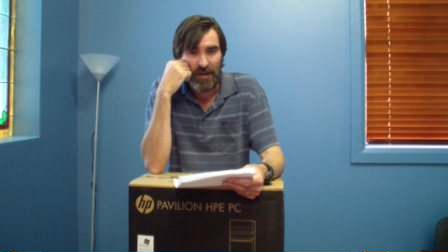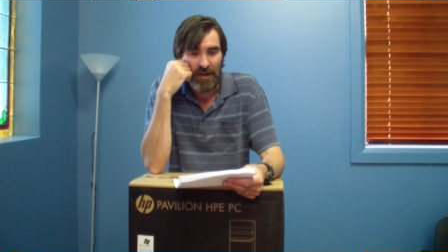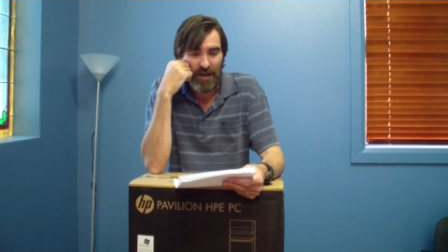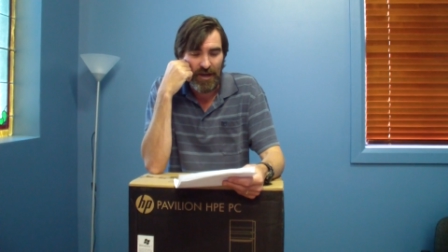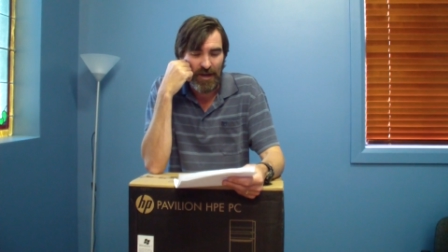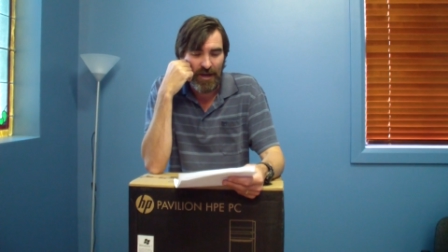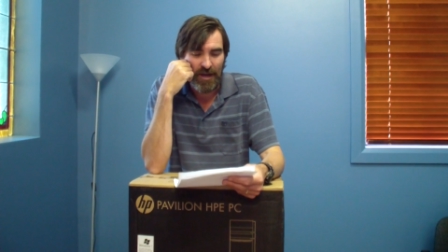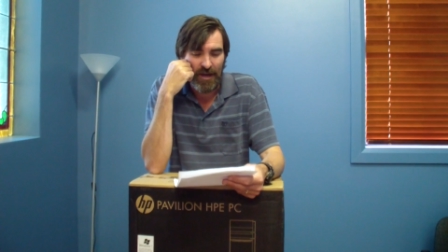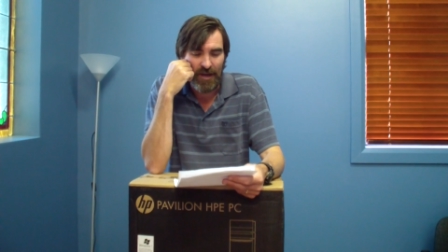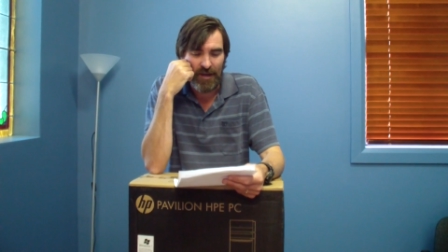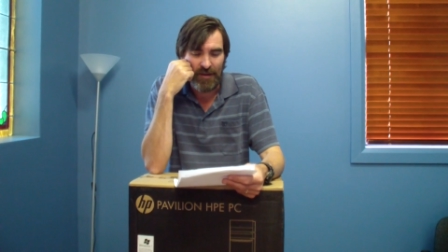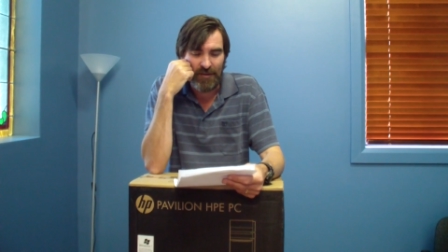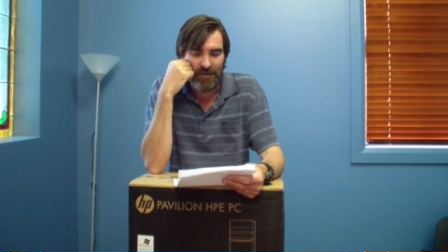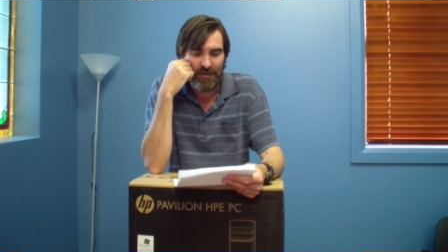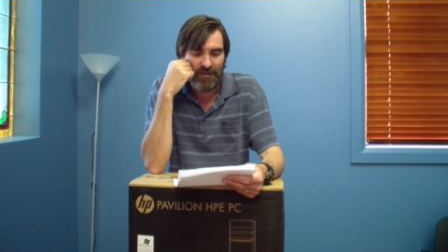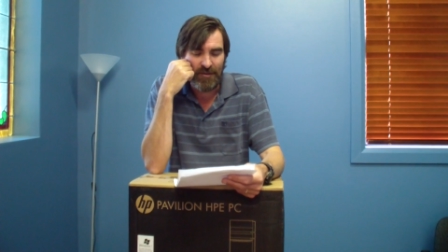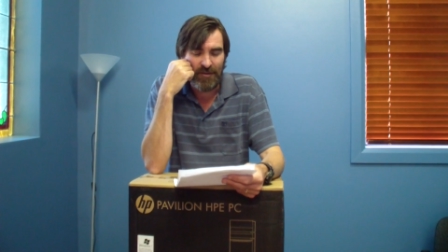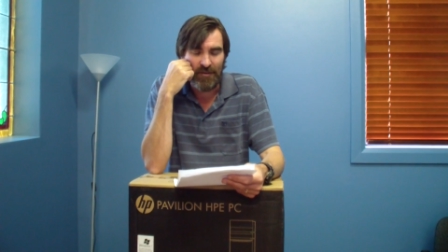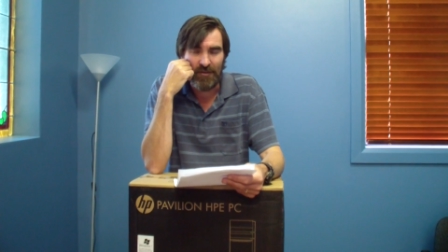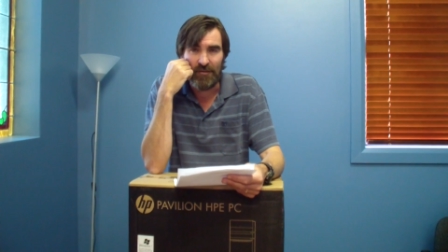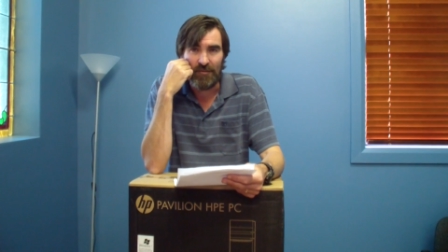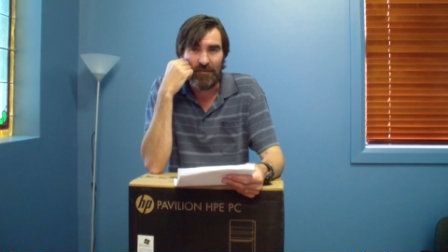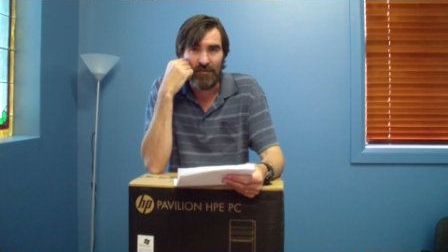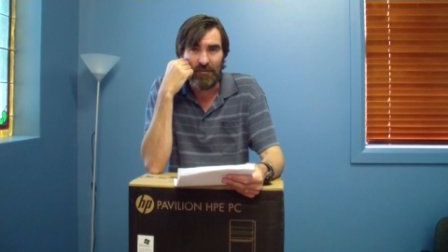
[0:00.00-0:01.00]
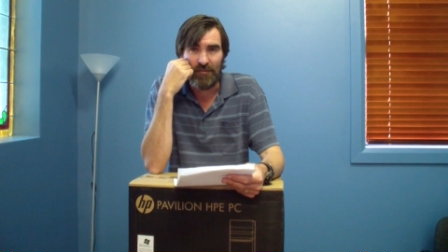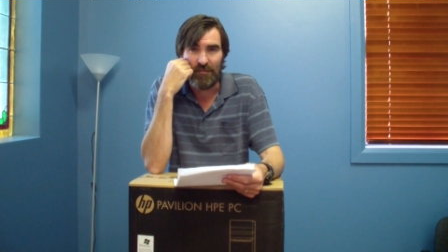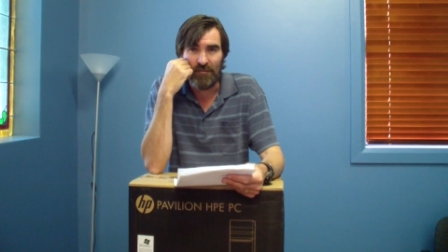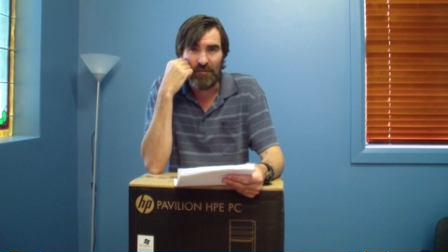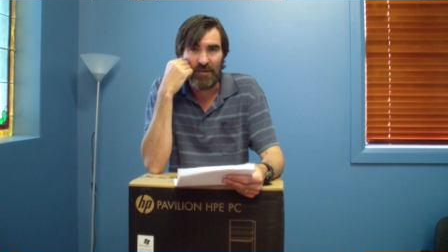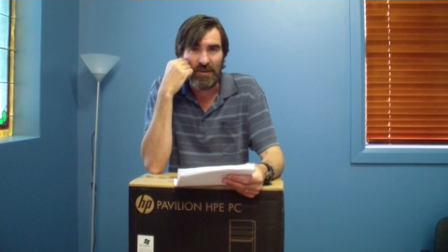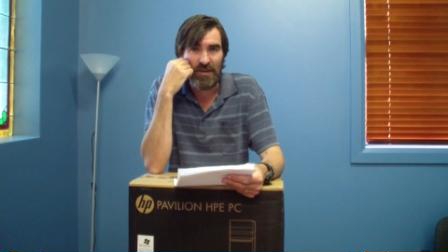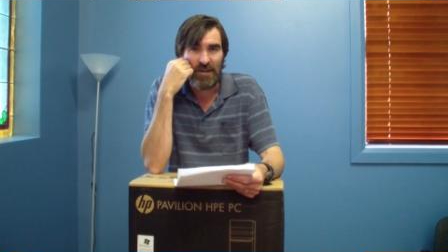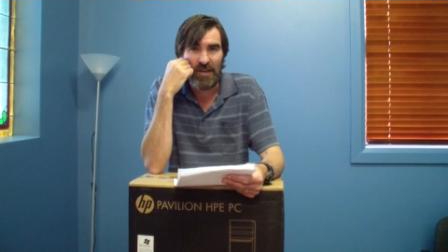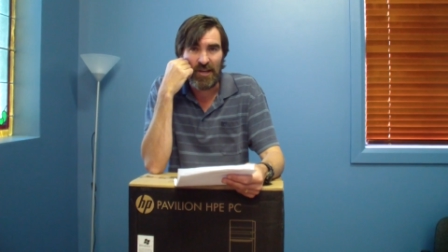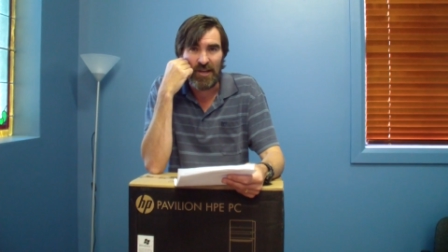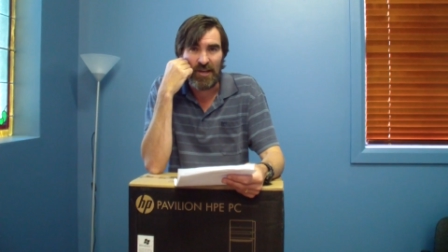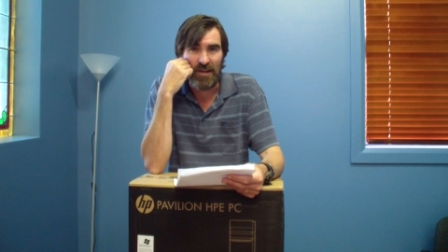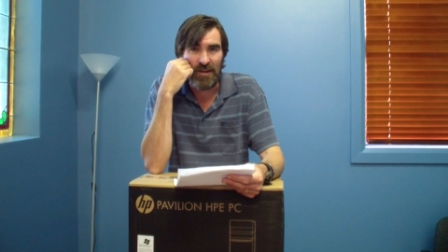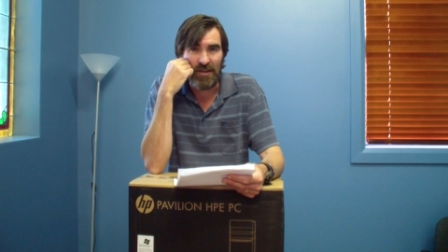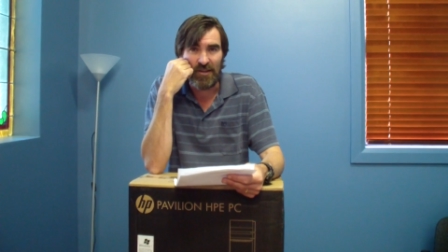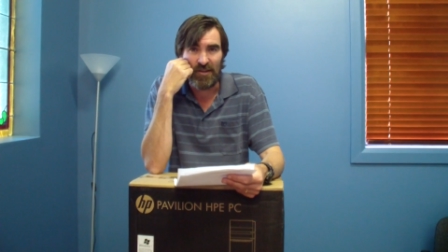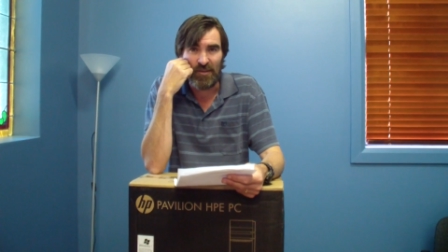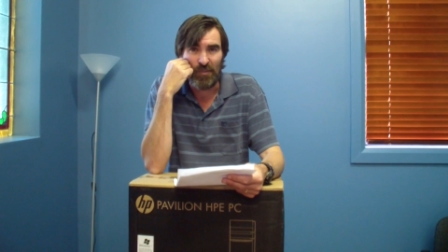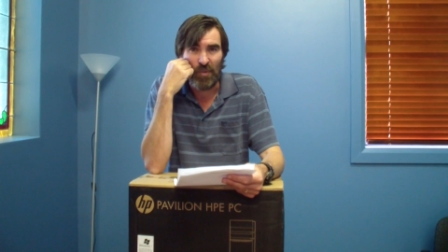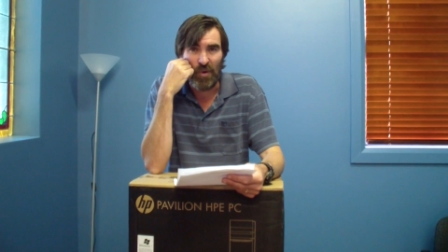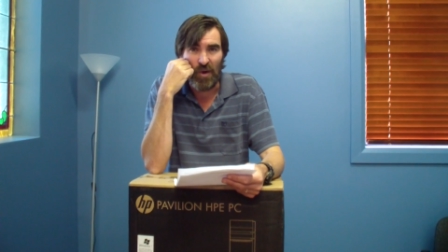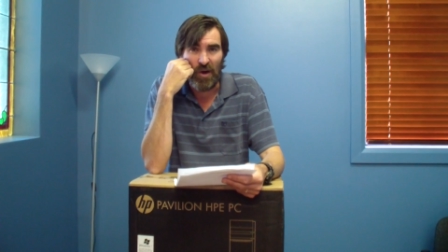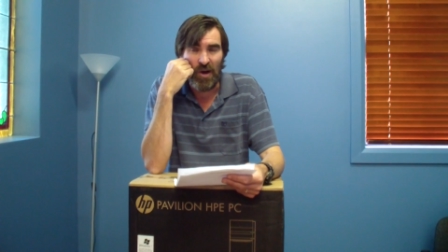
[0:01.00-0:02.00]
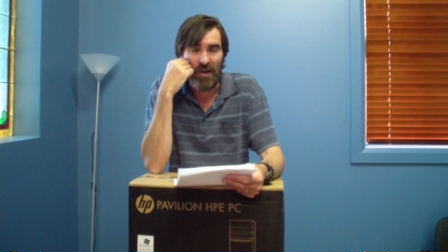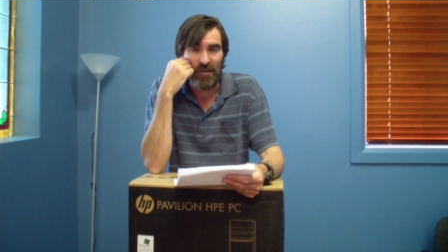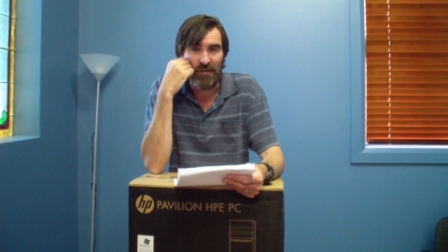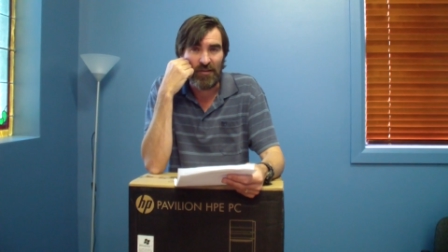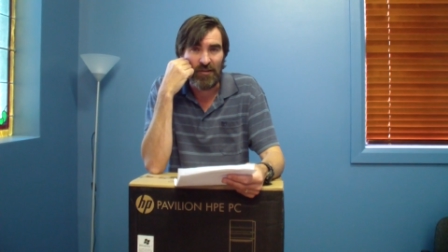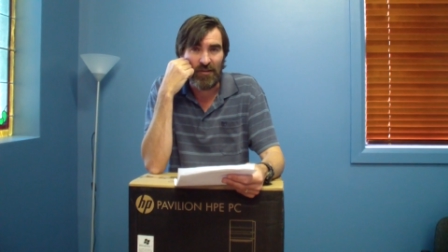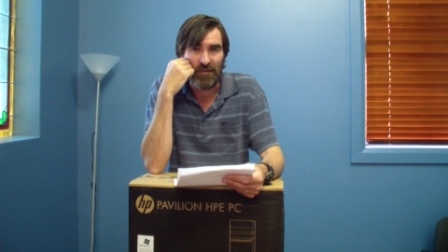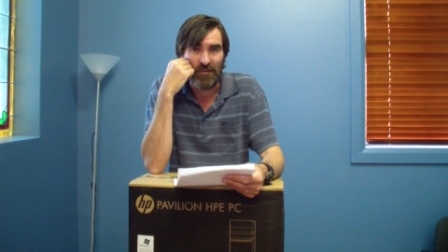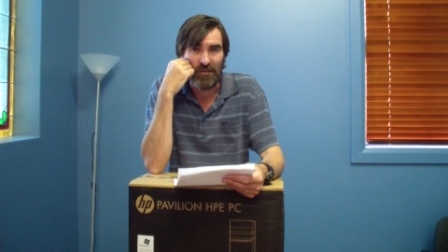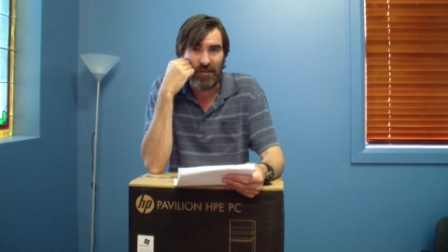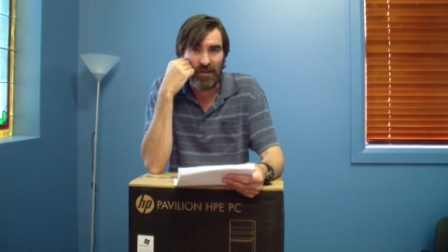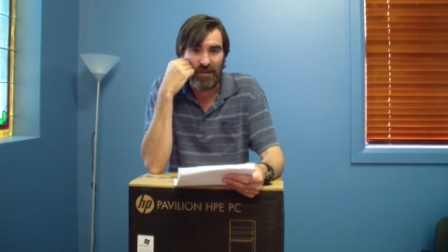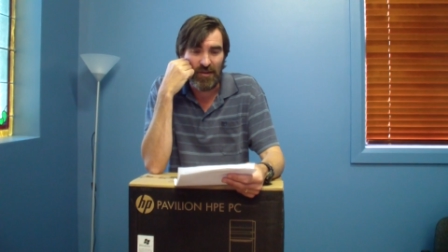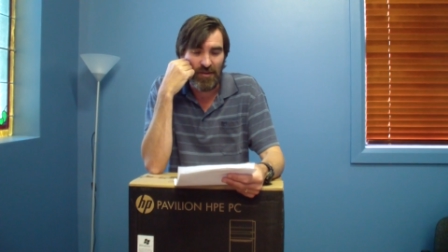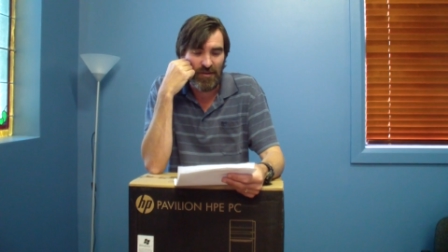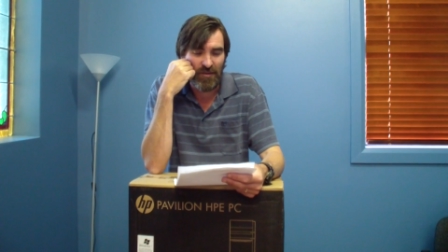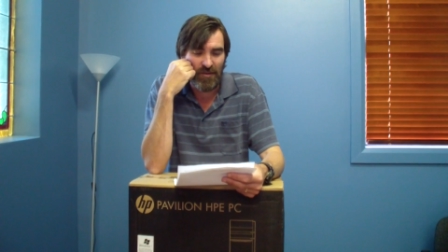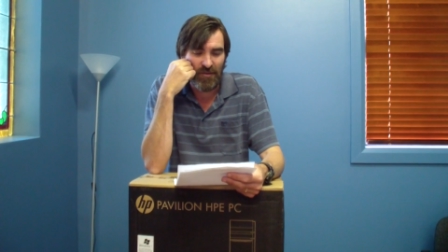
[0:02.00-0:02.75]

to ridiculous prices that you